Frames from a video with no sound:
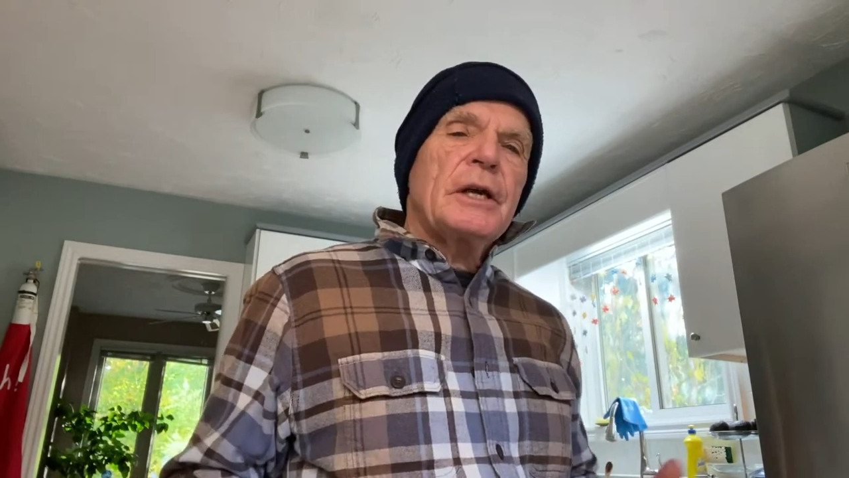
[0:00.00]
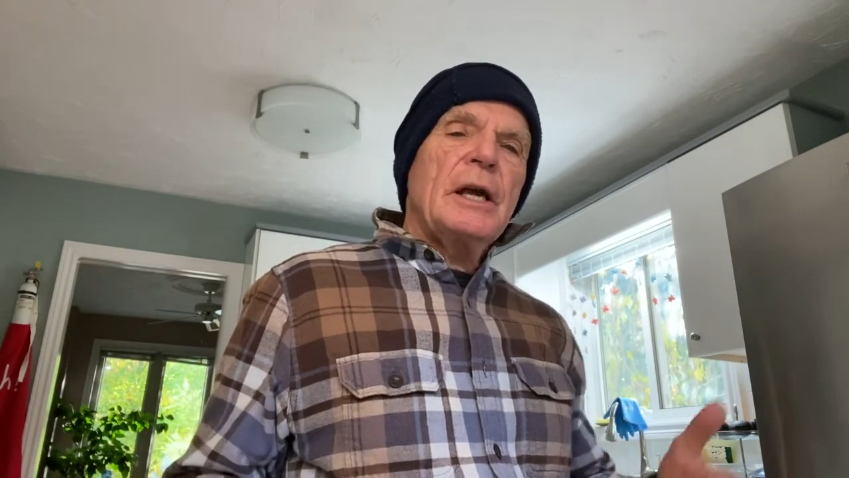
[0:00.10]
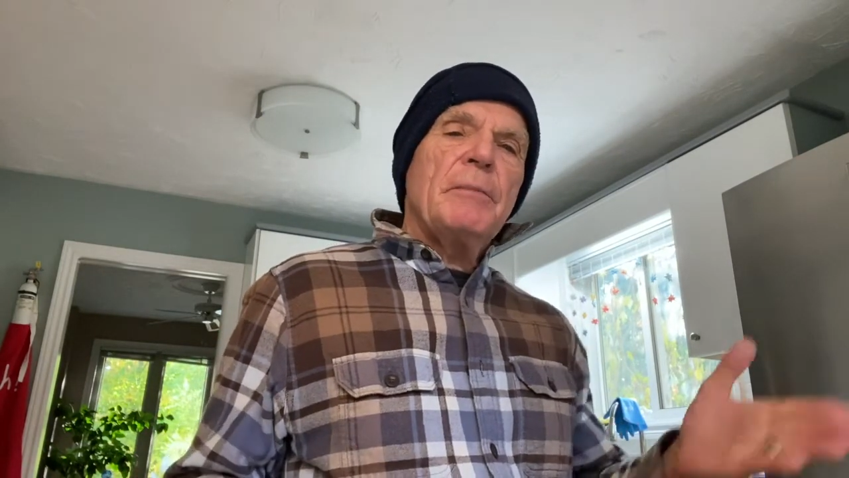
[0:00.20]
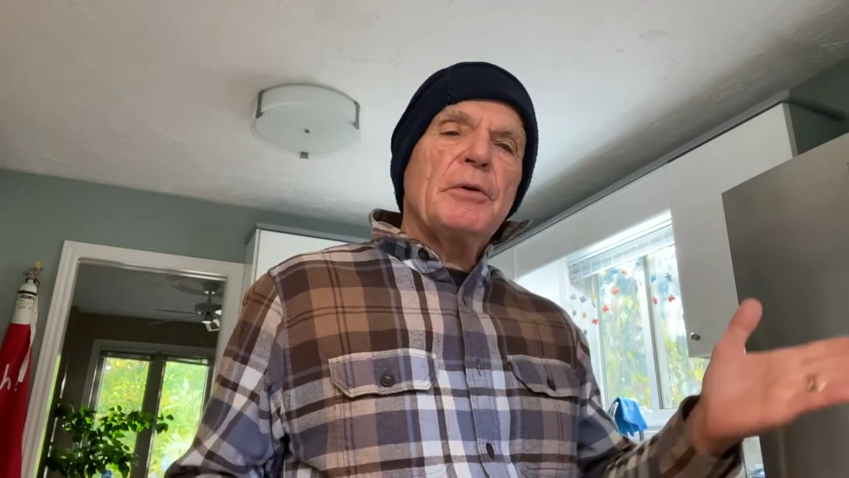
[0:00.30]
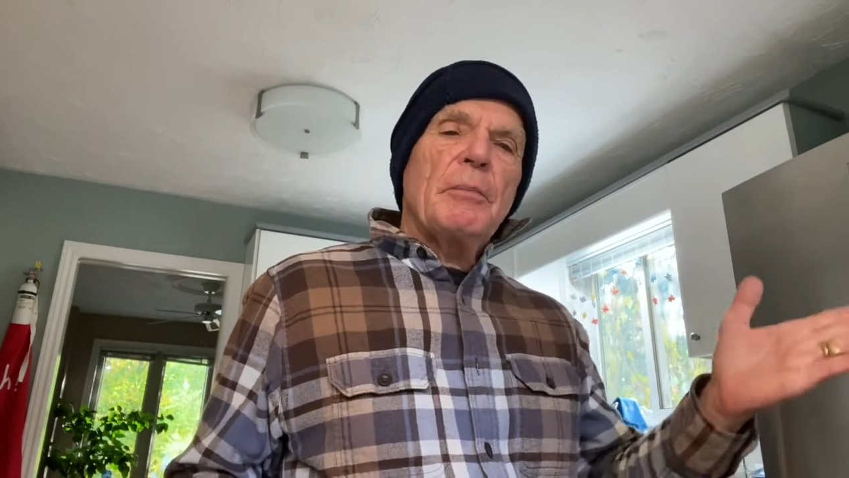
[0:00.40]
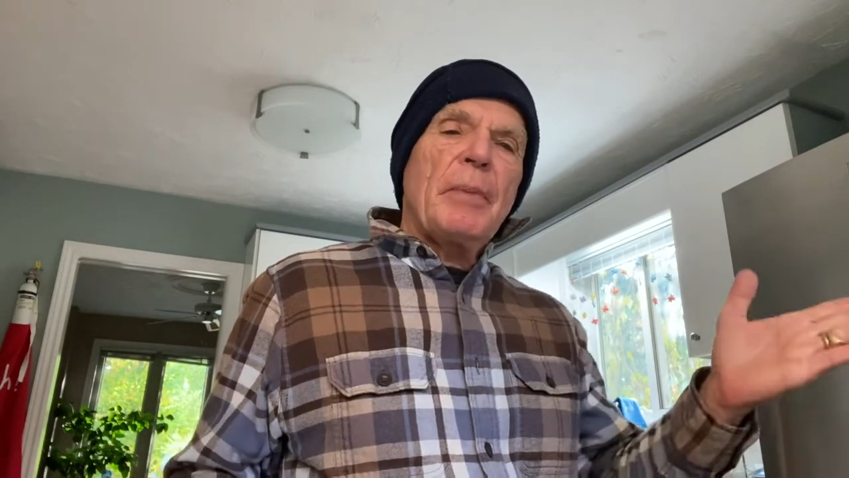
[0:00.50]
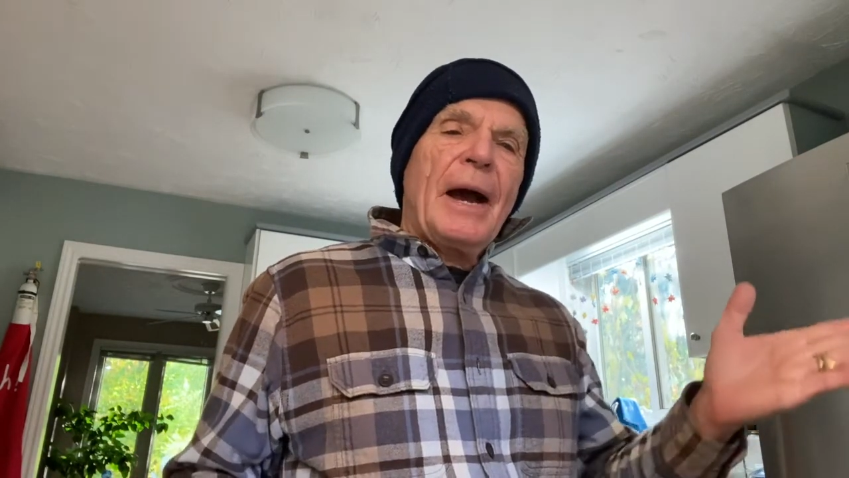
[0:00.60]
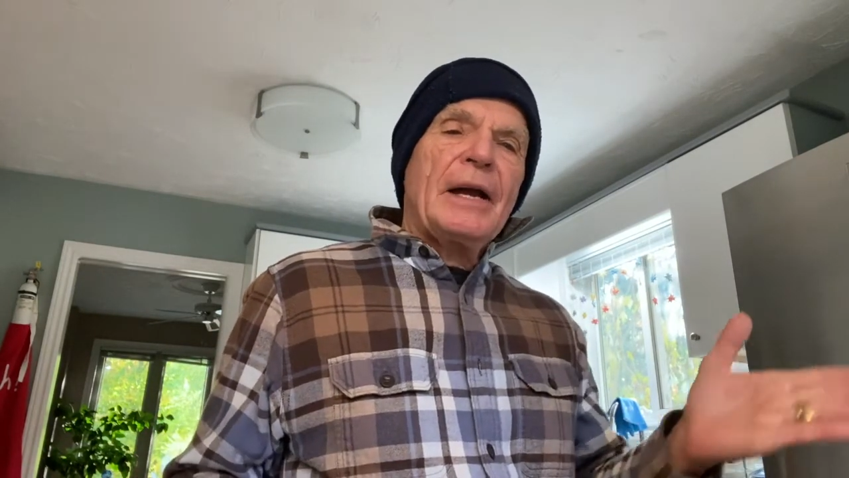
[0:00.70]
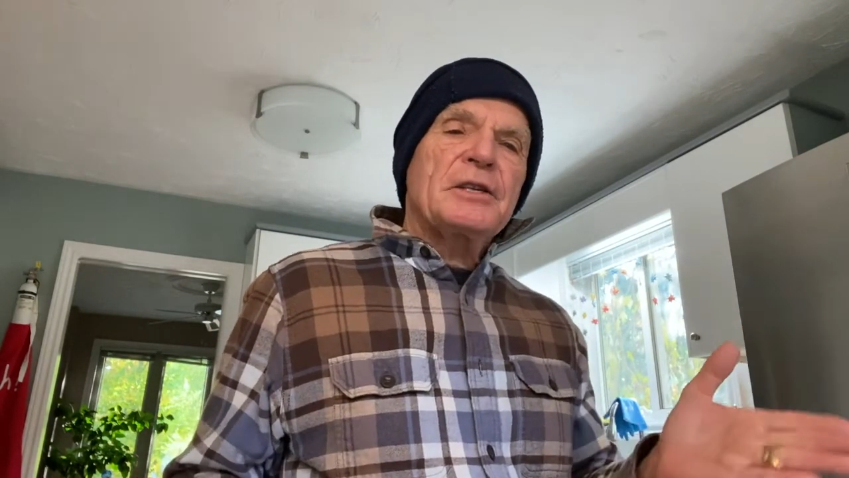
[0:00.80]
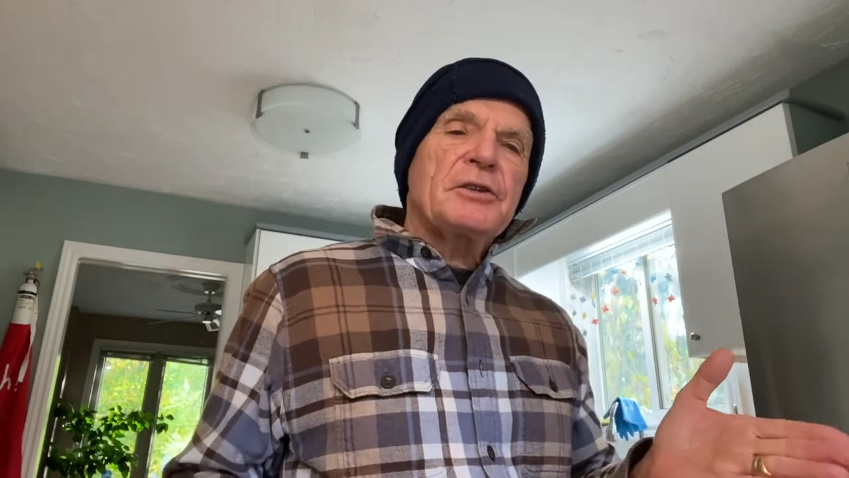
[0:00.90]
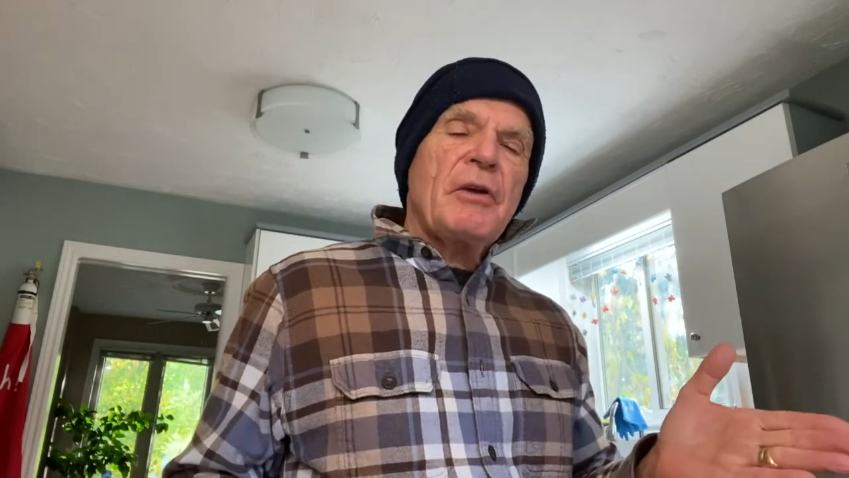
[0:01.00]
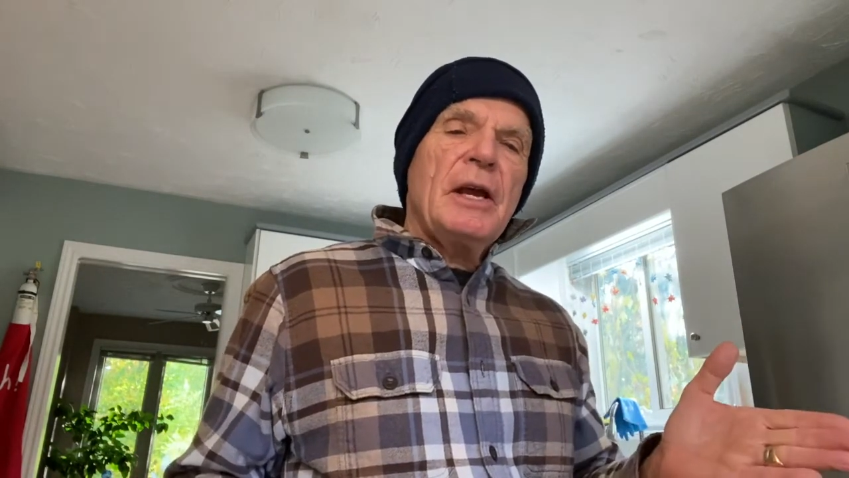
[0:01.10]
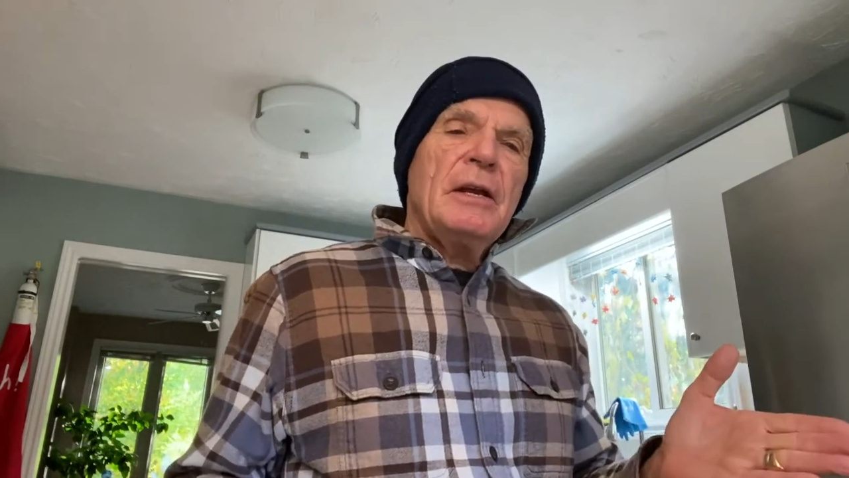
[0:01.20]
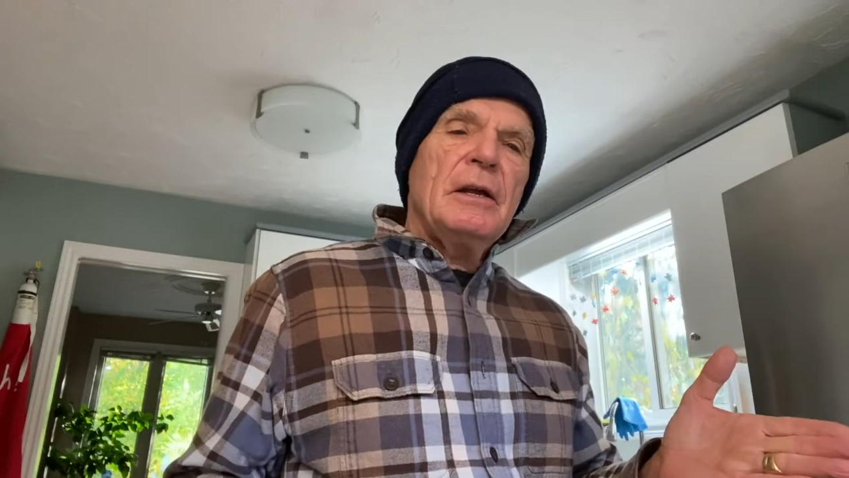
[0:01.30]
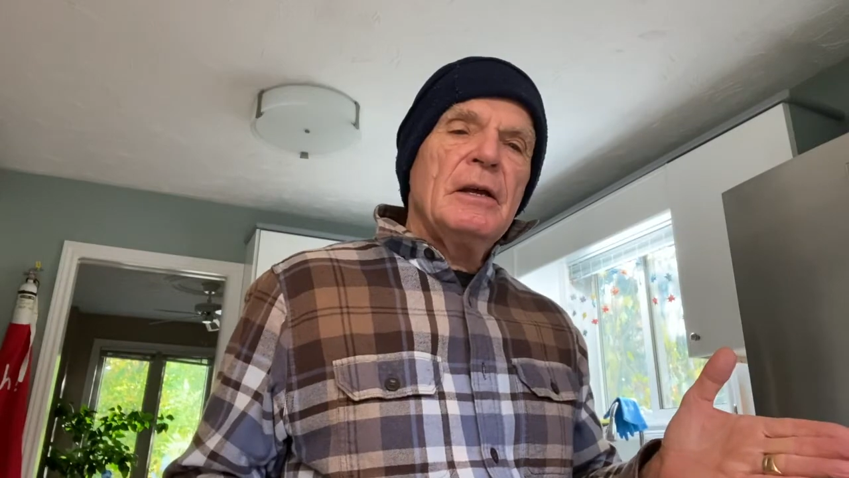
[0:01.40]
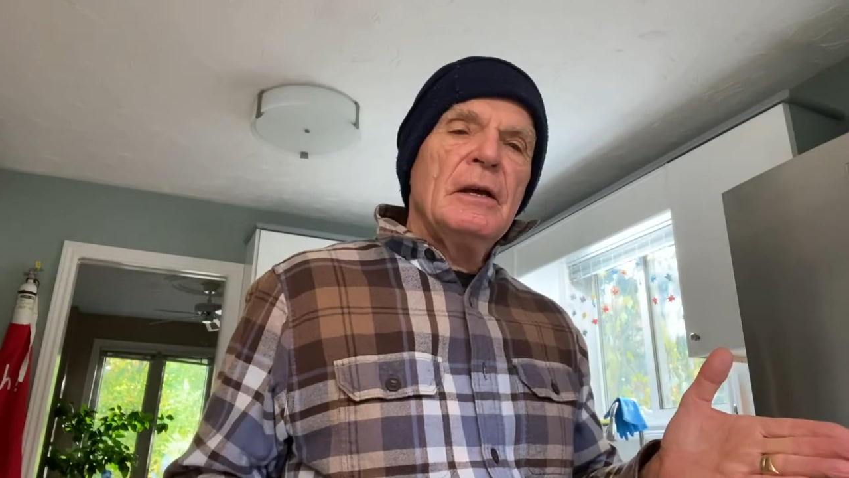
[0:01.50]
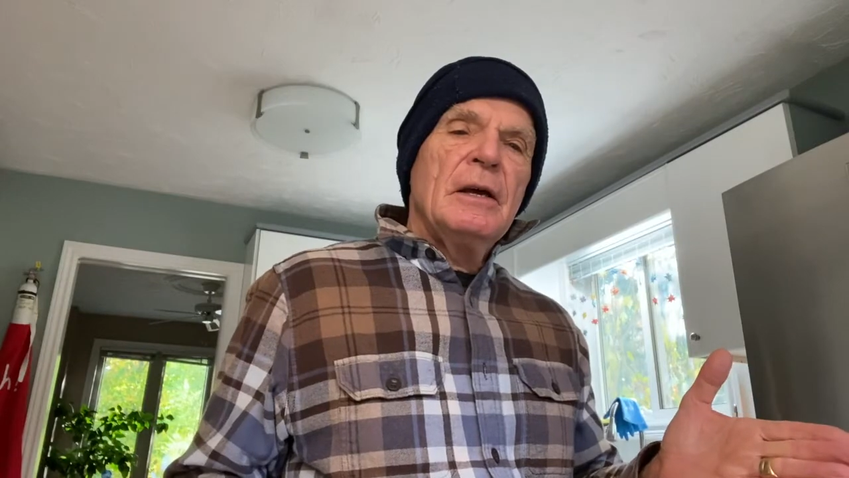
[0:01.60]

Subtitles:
keep your back straight.